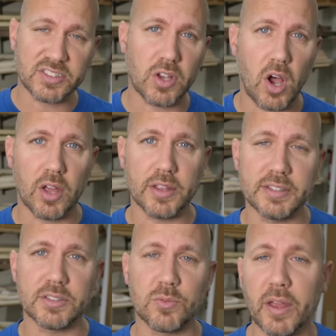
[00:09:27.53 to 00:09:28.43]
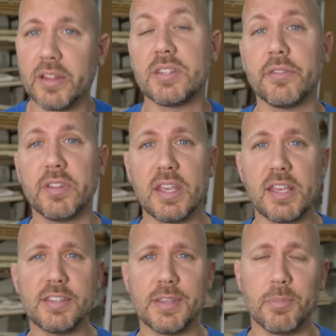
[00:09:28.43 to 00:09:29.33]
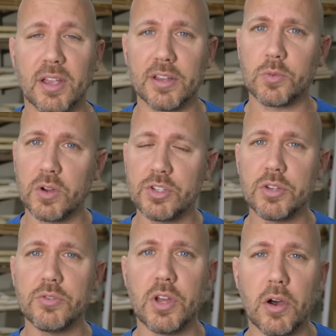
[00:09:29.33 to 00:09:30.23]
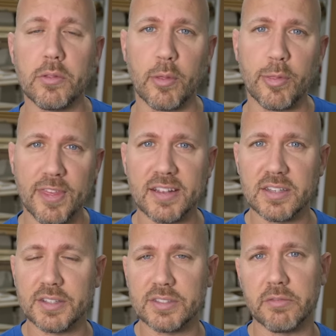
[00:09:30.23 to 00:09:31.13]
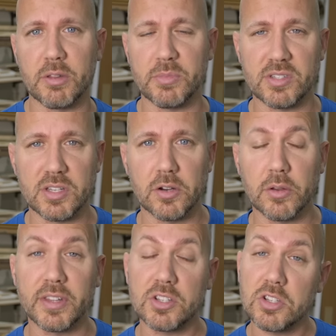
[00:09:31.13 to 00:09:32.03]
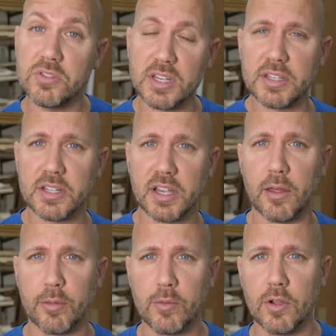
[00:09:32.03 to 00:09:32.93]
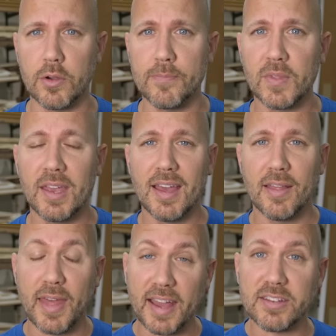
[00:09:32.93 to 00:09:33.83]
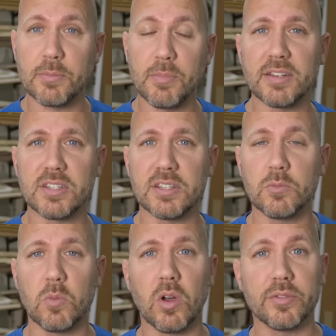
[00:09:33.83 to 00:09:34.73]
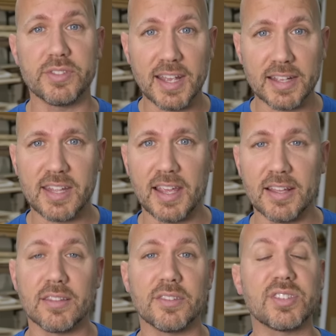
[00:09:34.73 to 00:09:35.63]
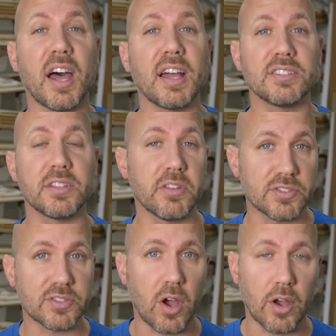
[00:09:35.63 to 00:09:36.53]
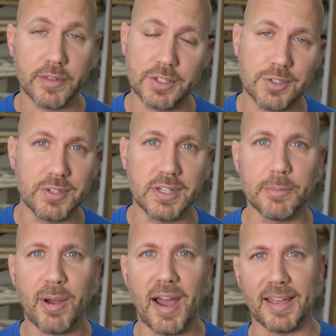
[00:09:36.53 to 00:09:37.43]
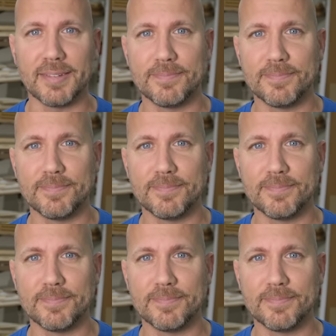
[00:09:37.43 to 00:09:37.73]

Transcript: saw is relatively easy, because once you know the thickness of the material that you need to cut through, that dimension will dictate the size of the saw that you need to buy.